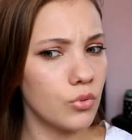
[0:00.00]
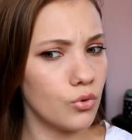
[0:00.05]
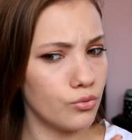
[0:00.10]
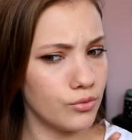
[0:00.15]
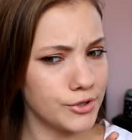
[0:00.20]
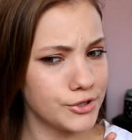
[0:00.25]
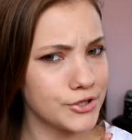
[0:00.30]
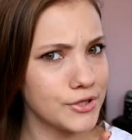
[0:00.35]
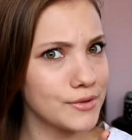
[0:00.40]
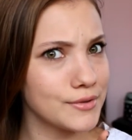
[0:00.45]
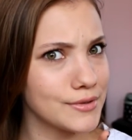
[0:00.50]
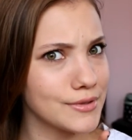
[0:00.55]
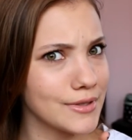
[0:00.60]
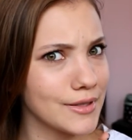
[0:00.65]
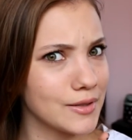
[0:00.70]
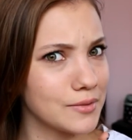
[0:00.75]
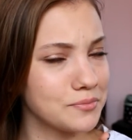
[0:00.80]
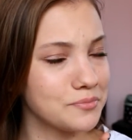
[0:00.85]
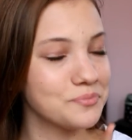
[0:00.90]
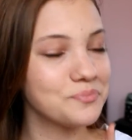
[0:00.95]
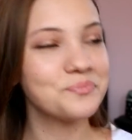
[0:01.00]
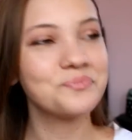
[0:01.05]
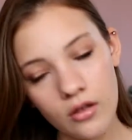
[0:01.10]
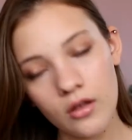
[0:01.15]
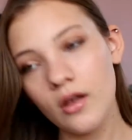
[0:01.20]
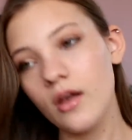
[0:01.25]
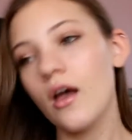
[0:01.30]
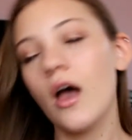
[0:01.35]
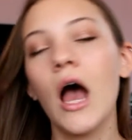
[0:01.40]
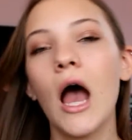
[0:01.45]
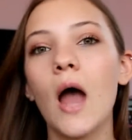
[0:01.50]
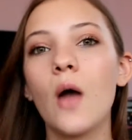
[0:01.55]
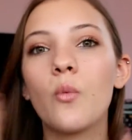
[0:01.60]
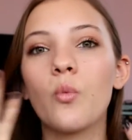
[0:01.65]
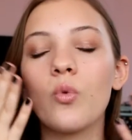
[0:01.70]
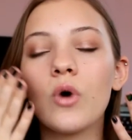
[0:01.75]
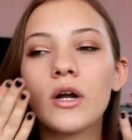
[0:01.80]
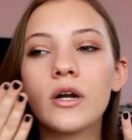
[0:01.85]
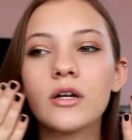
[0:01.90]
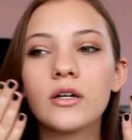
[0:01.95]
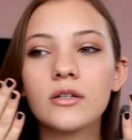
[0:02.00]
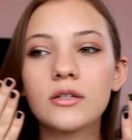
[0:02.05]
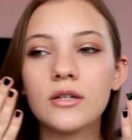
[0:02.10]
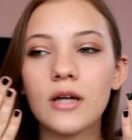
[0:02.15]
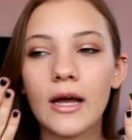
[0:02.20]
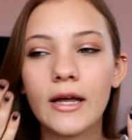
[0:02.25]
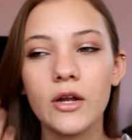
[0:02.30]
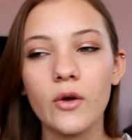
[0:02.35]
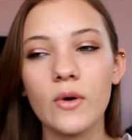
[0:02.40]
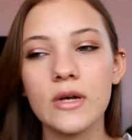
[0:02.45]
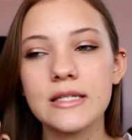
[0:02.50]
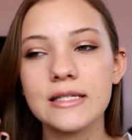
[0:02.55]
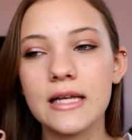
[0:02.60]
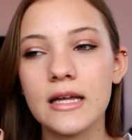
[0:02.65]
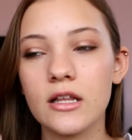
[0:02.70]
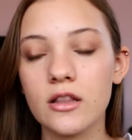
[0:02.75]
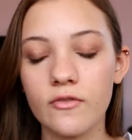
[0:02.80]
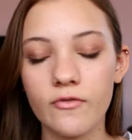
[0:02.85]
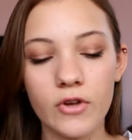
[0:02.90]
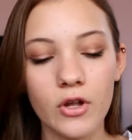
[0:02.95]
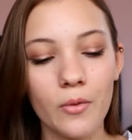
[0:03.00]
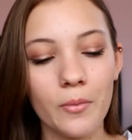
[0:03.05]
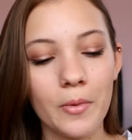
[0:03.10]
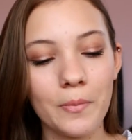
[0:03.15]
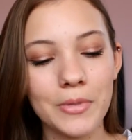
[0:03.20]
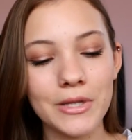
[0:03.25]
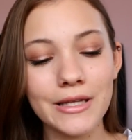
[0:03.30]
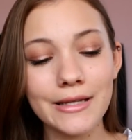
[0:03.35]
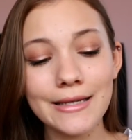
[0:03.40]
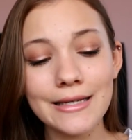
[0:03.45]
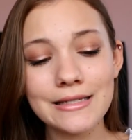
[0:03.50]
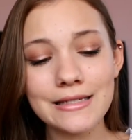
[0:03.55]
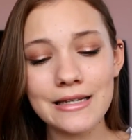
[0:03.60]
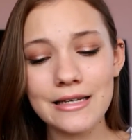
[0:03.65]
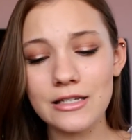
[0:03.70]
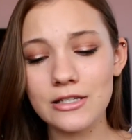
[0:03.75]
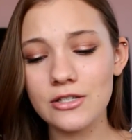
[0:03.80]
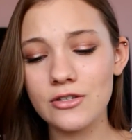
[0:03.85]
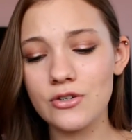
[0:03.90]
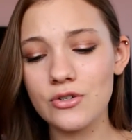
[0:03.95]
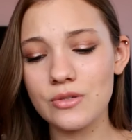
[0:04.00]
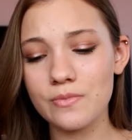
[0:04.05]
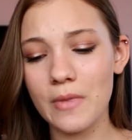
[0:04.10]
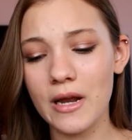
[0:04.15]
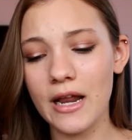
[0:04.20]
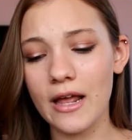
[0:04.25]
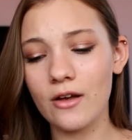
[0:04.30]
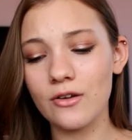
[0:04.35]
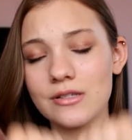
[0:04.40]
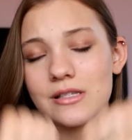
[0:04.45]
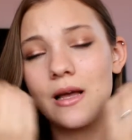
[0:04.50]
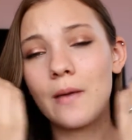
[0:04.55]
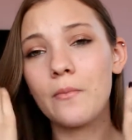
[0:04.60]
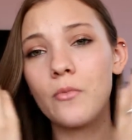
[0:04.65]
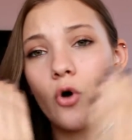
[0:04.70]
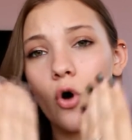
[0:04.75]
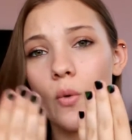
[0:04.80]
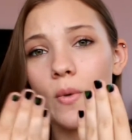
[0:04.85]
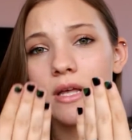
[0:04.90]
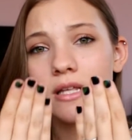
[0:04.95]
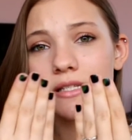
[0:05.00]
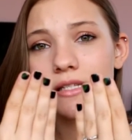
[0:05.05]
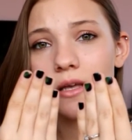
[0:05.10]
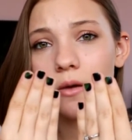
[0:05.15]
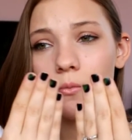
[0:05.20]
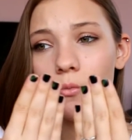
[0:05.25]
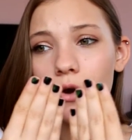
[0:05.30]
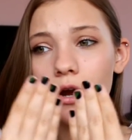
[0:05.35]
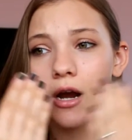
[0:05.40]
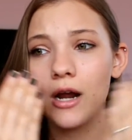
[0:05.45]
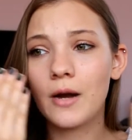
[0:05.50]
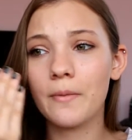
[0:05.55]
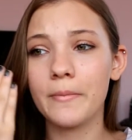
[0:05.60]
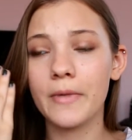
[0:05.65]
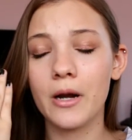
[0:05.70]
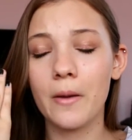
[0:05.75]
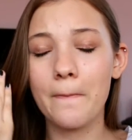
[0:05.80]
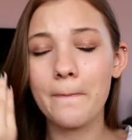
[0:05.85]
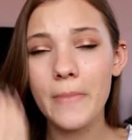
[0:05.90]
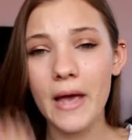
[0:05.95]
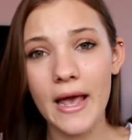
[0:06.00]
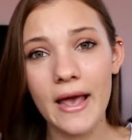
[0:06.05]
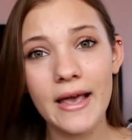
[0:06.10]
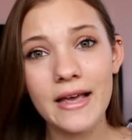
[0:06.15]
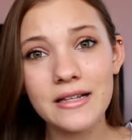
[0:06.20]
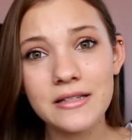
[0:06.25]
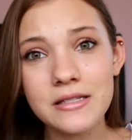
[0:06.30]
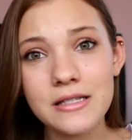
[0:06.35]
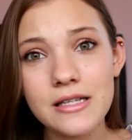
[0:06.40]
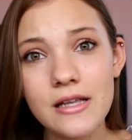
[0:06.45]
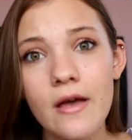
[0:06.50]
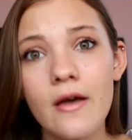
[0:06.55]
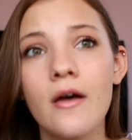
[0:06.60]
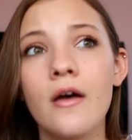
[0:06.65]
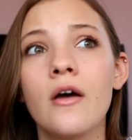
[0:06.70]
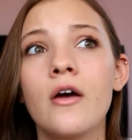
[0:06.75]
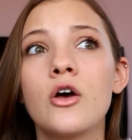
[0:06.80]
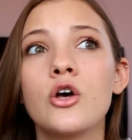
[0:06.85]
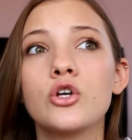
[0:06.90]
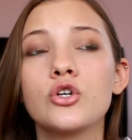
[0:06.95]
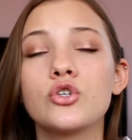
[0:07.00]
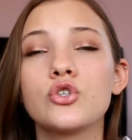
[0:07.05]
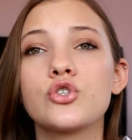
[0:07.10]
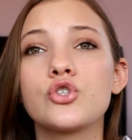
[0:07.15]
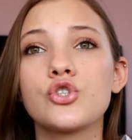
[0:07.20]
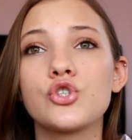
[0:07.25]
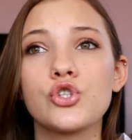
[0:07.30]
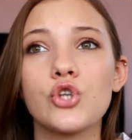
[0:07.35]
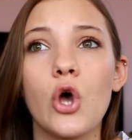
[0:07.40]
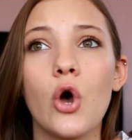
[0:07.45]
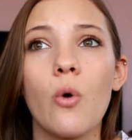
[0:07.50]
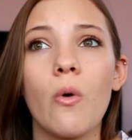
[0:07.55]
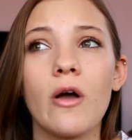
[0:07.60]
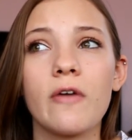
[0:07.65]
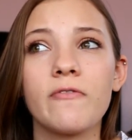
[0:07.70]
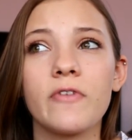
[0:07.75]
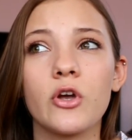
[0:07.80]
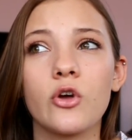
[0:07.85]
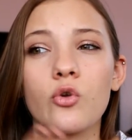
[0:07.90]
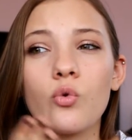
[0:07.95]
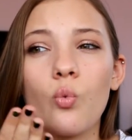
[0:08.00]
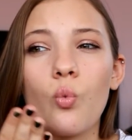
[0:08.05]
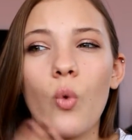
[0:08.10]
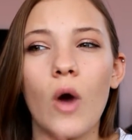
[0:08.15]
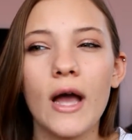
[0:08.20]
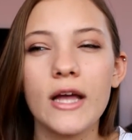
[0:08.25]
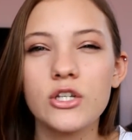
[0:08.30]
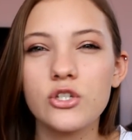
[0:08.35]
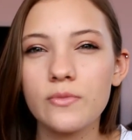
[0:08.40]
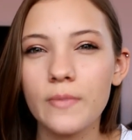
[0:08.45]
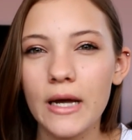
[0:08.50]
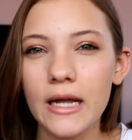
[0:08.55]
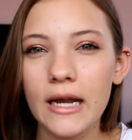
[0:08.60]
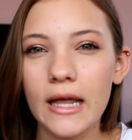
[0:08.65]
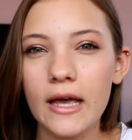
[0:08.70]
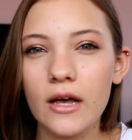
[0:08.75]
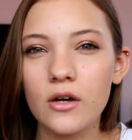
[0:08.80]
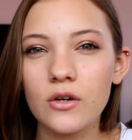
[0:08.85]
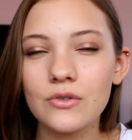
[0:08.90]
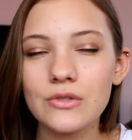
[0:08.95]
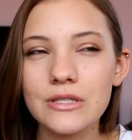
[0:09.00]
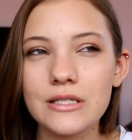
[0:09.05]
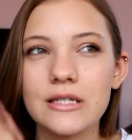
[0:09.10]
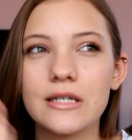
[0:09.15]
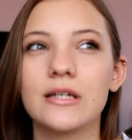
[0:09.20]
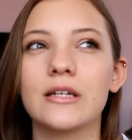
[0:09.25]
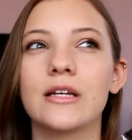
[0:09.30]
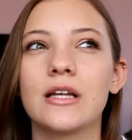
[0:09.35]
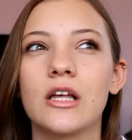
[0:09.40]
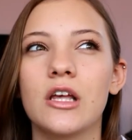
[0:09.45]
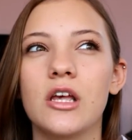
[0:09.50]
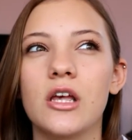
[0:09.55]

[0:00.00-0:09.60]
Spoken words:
but we shall see. I know I say it in the video, but please excuse my nails. I'm going somewhere and I'm gonna paint, so I figured why do my nails